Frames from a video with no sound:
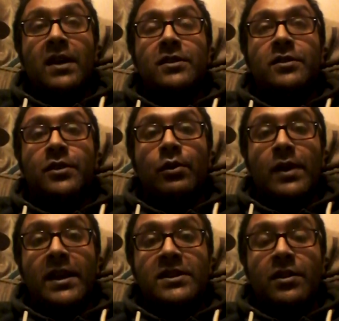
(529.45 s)
to do
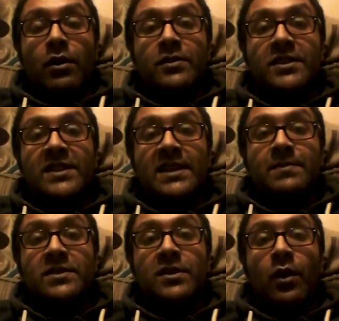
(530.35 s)
each of those
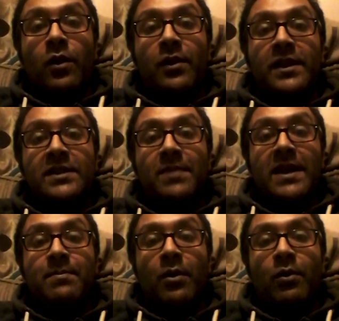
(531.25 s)
assessments on all of these
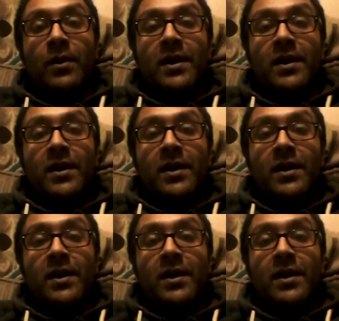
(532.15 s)
people